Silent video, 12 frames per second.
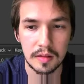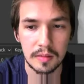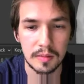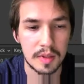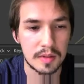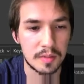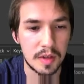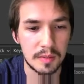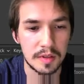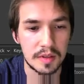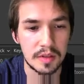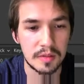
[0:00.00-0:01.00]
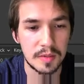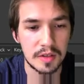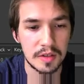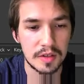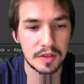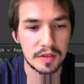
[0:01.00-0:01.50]
That's probably too
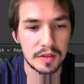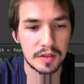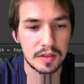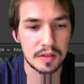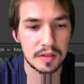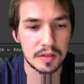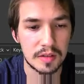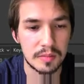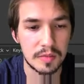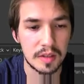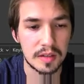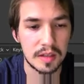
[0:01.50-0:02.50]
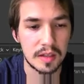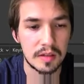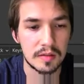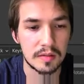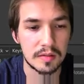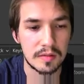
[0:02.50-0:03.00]
much. let's bring it
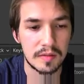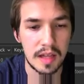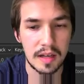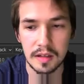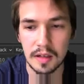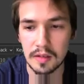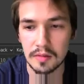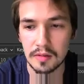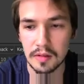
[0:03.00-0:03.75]
down, flatten it out